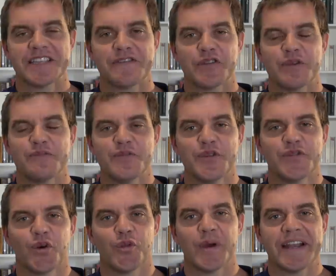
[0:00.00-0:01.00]
7, we've moved
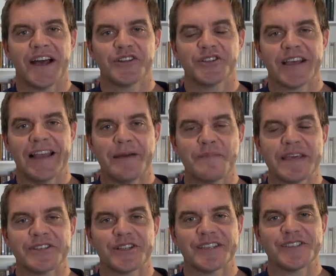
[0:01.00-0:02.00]
all the way down to
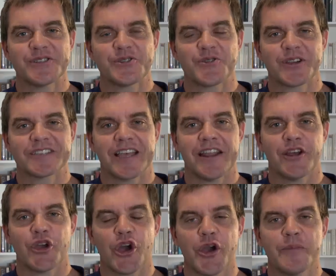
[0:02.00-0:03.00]
Colombia to listen to
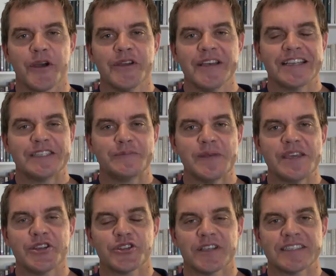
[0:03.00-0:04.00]
Roxana Cobo
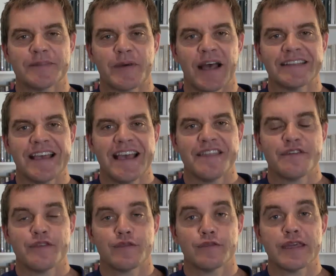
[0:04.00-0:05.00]
speaking to us about
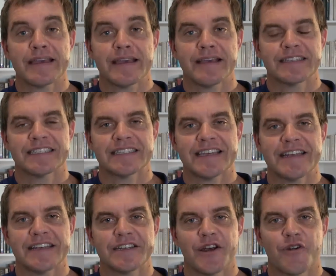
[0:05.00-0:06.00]
the
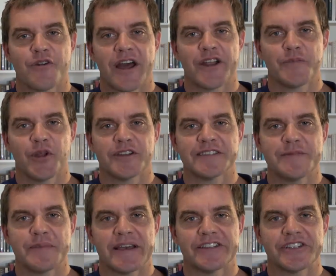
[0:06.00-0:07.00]
thick-skinned rhinoplasty
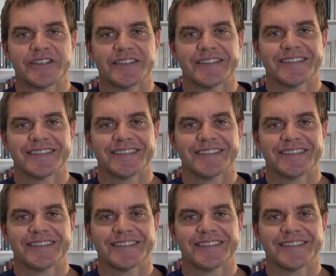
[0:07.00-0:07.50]
patient.